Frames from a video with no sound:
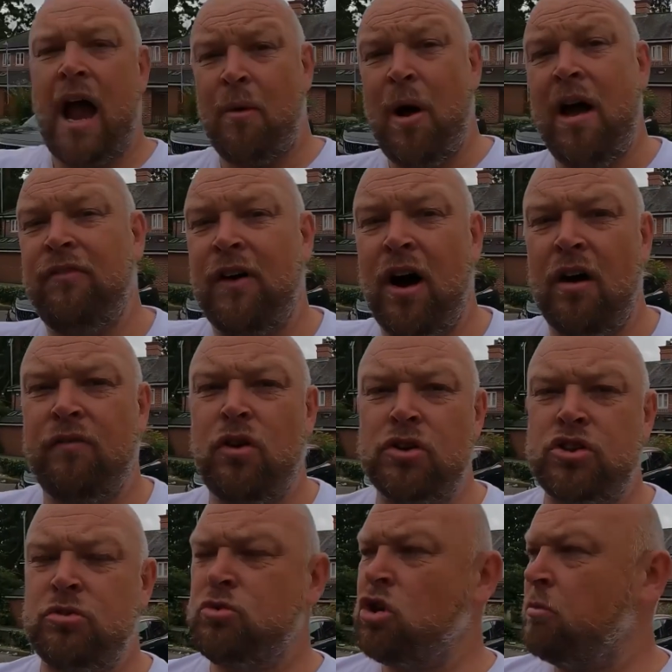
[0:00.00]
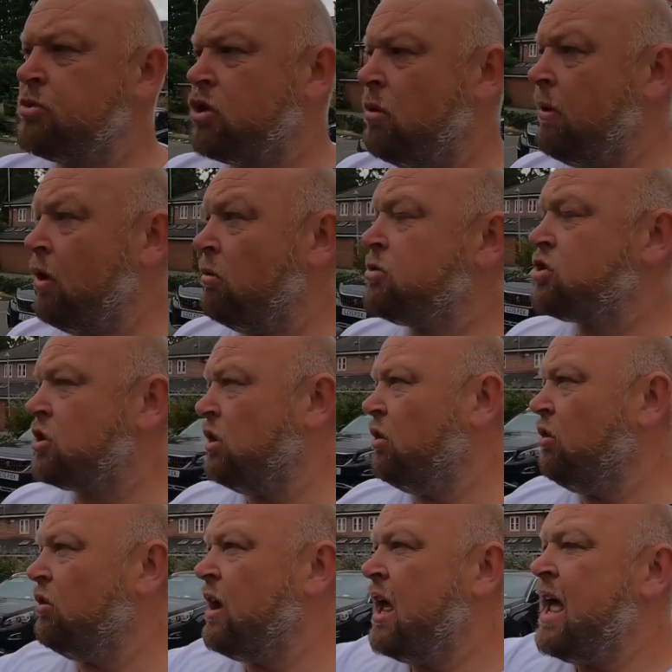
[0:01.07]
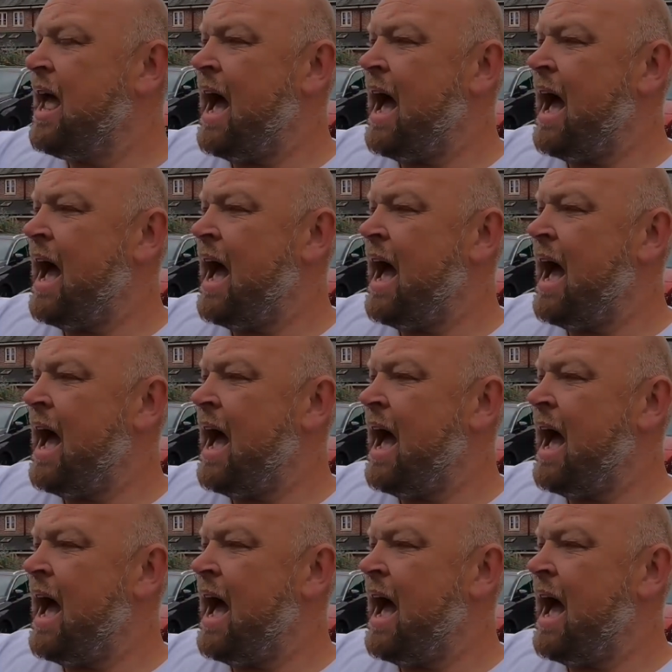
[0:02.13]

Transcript: However, I've got some jobs coming up soon,